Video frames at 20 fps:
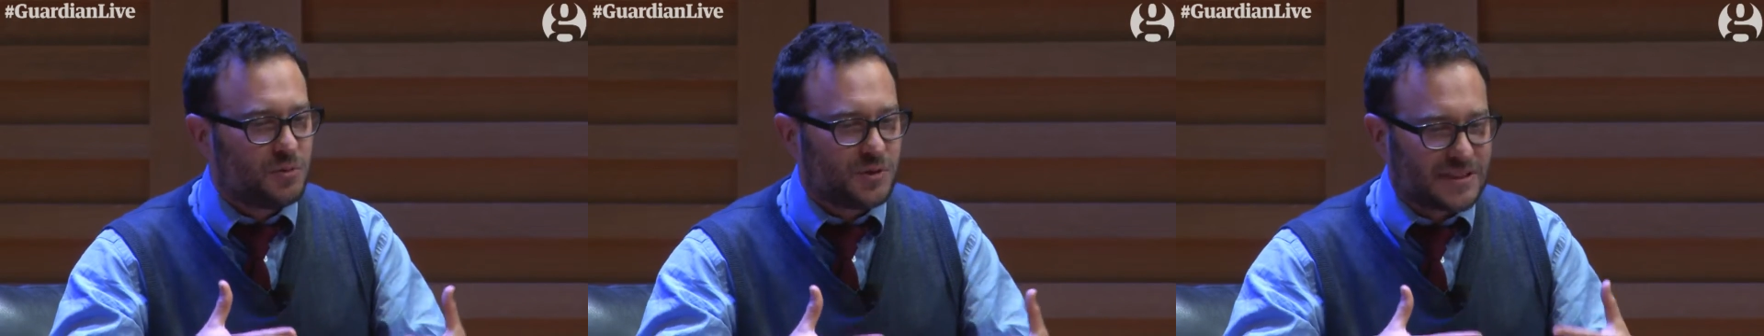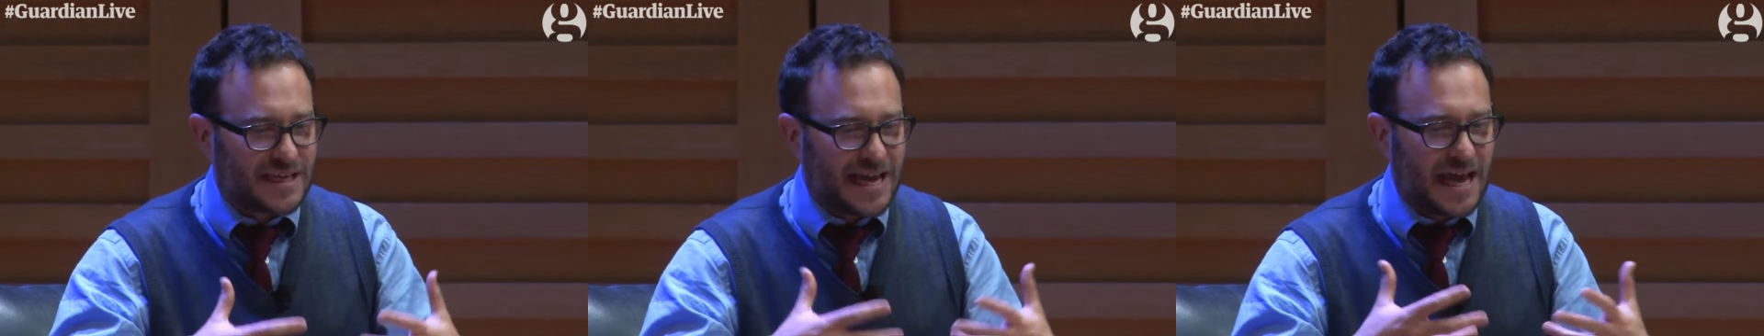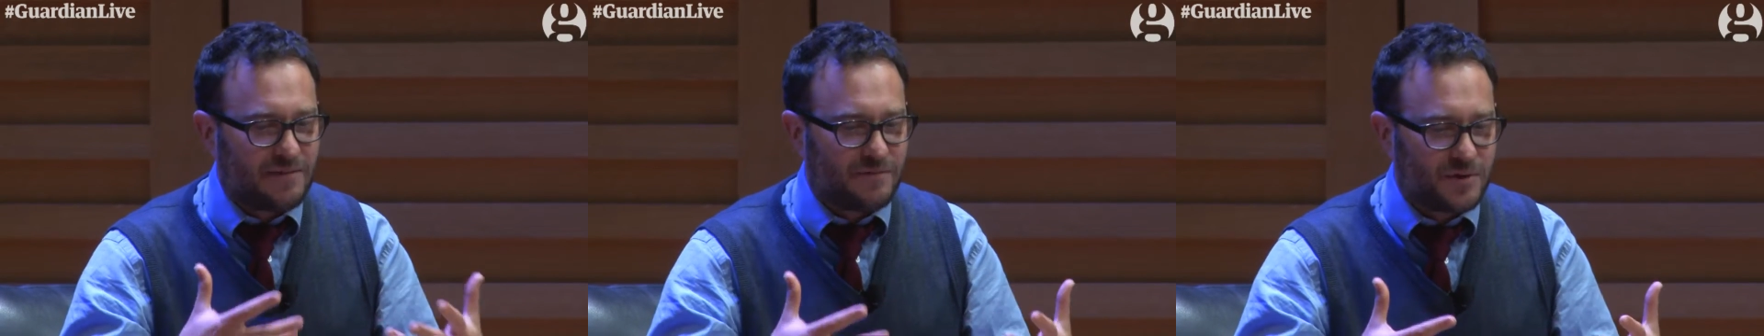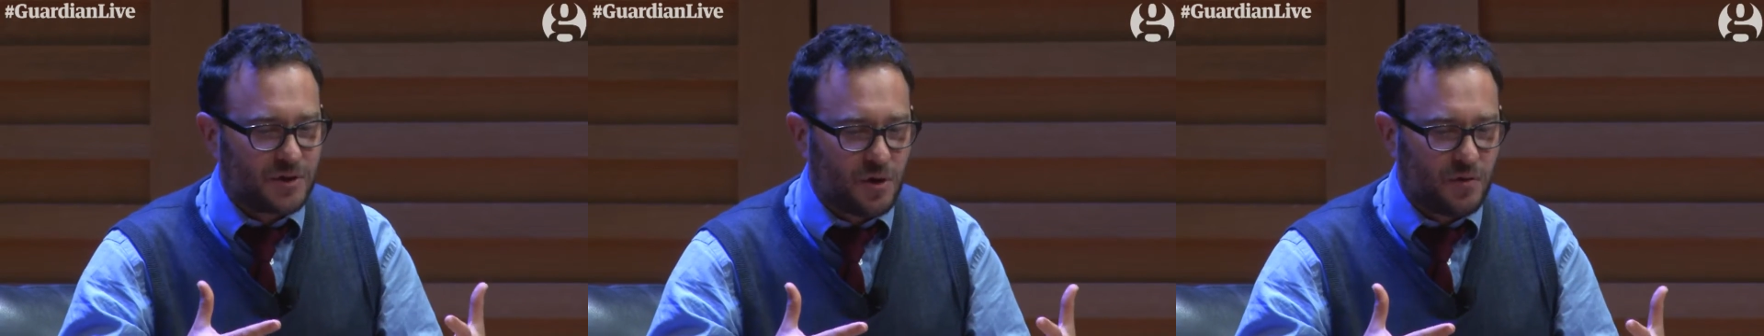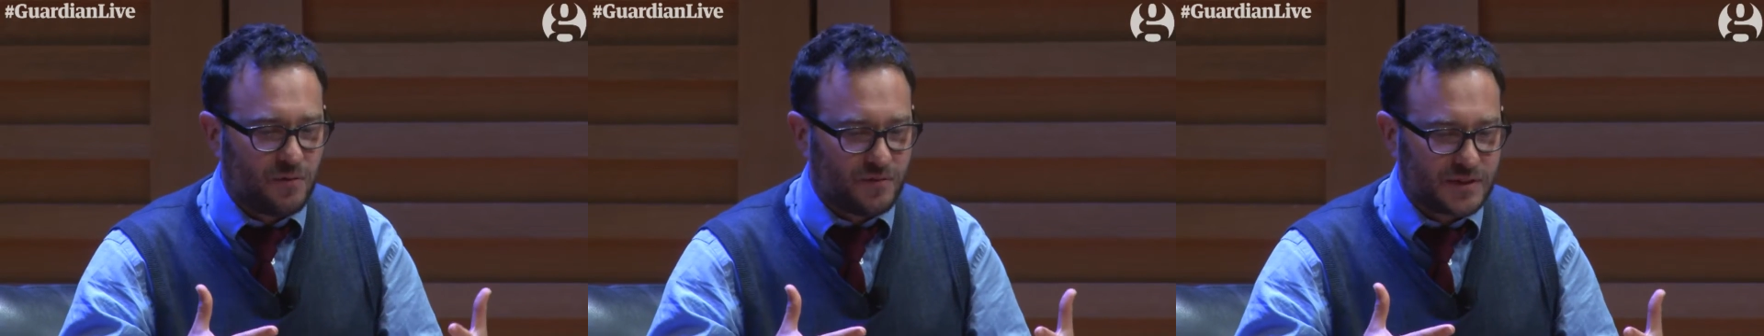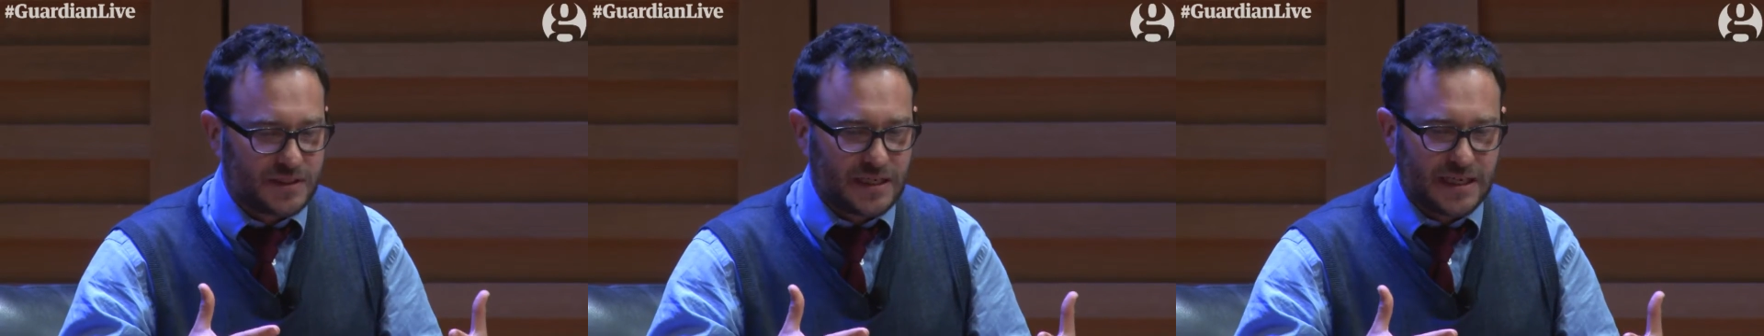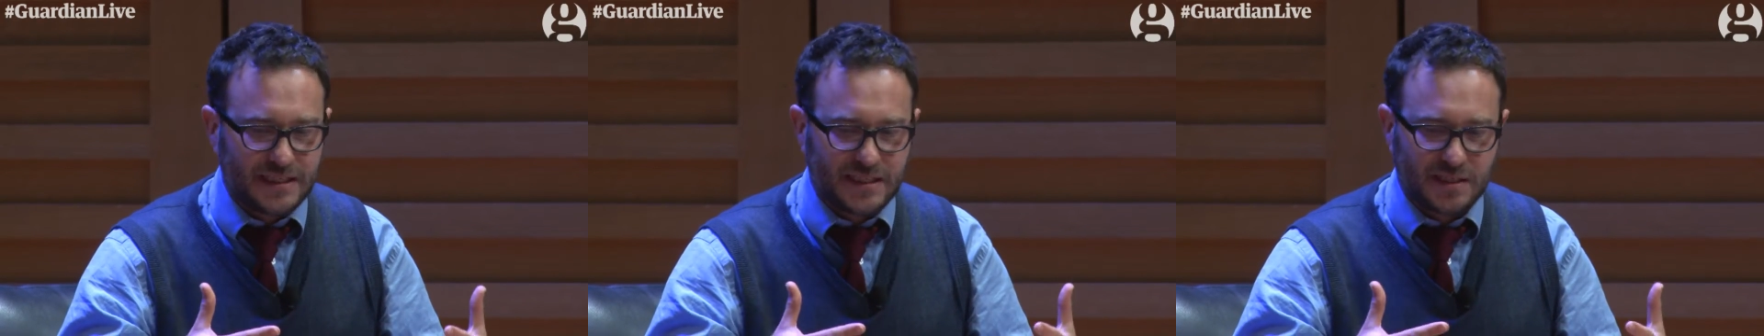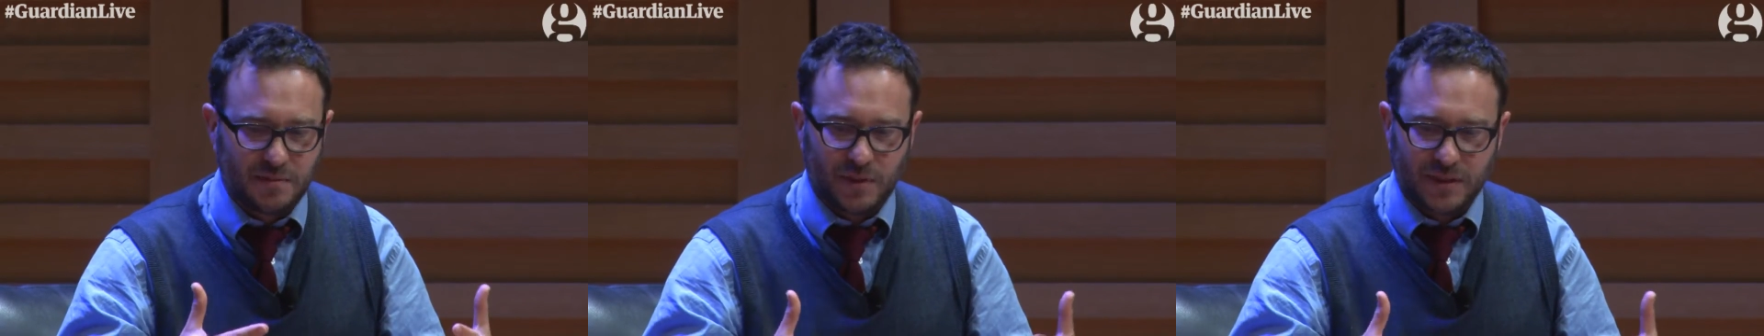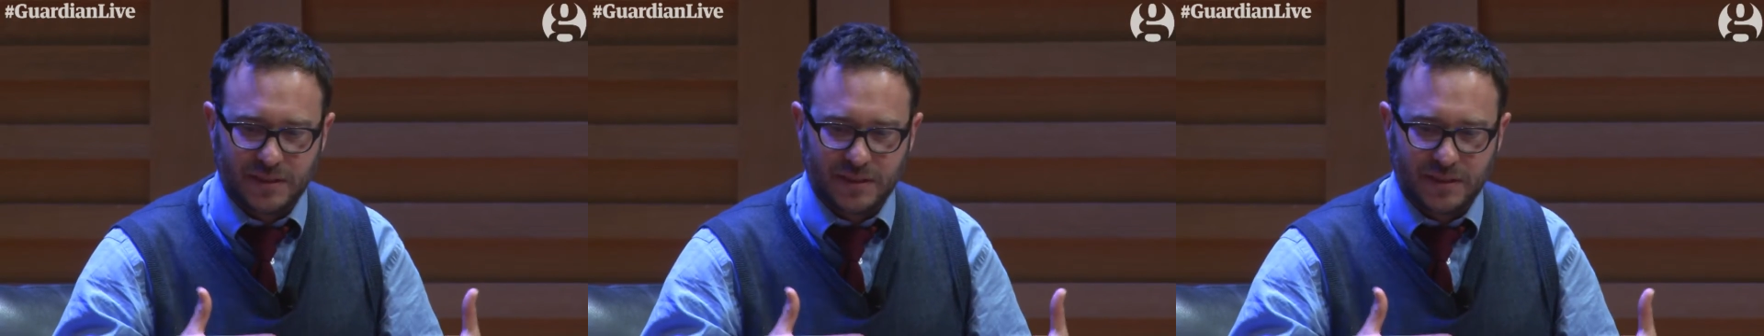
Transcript: to have a conversation about